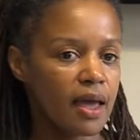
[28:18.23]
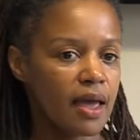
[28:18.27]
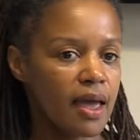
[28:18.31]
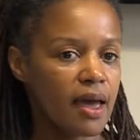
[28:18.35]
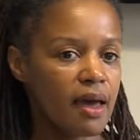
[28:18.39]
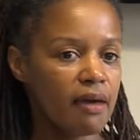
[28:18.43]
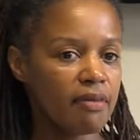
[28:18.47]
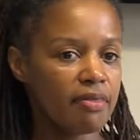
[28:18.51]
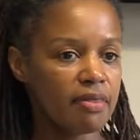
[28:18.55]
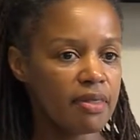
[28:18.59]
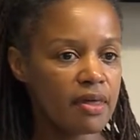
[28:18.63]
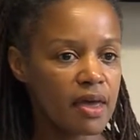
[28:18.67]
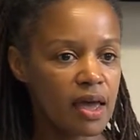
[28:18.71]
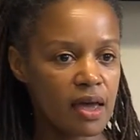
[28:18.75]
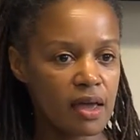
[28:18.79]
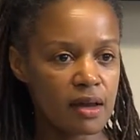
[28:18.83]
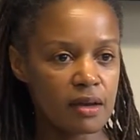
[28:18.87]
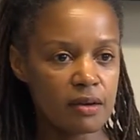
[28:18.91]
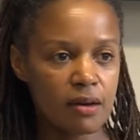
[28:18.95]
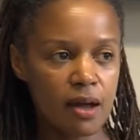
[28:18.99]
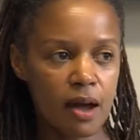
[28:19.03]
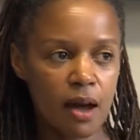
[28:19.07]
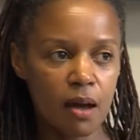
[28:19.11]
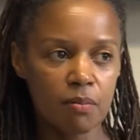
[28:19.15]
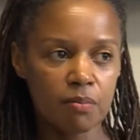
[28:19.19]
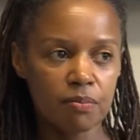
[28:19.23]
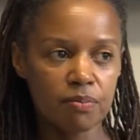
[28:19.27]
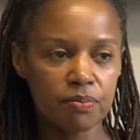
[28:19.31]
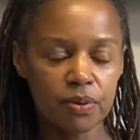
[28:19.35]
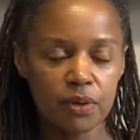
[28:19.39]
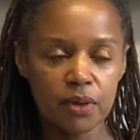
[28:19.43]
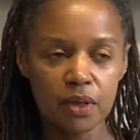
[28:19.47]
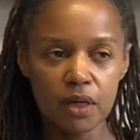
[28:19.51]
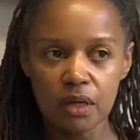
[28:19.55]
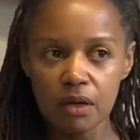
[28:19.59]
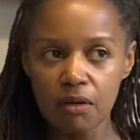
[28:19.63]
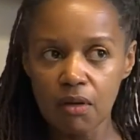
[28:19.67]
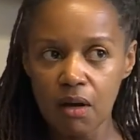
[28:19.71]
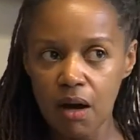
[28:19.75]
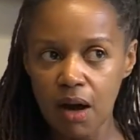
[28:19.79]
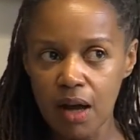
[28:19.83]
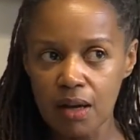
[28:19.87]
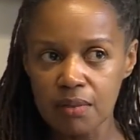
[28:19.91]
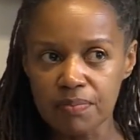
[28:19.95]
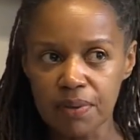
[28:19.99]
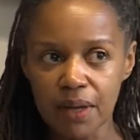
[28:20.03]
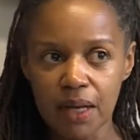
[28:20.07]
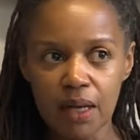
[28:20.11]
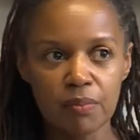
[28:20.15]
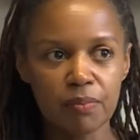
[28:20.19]
and then put it
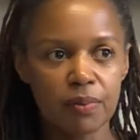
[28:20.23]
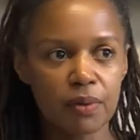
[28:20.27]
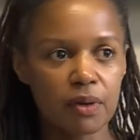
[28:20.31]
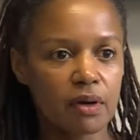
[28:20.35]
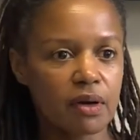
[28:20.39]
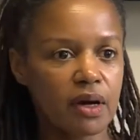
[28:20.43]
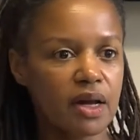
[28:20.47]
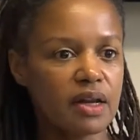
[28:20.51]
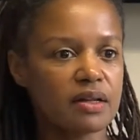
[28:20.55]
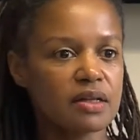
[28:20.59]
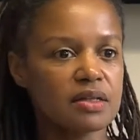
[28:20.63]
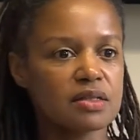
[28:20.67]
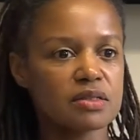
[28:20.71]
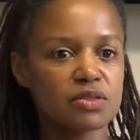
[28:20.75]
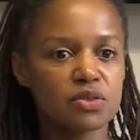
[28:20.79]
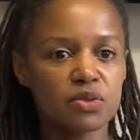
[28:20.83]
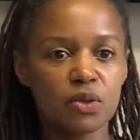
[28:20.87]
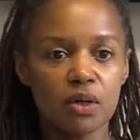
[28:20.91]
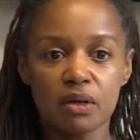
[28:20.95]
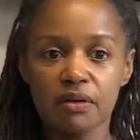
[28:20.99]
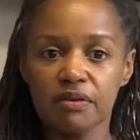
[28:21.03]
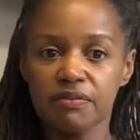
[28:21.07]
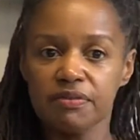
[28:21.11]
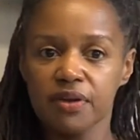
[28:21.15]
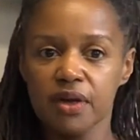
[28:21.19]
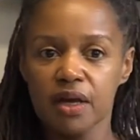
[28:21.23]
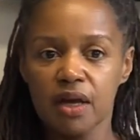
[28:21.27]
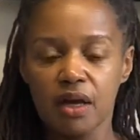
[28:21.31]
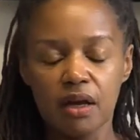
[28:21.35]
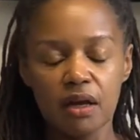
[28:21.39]
on paper. And it's sort of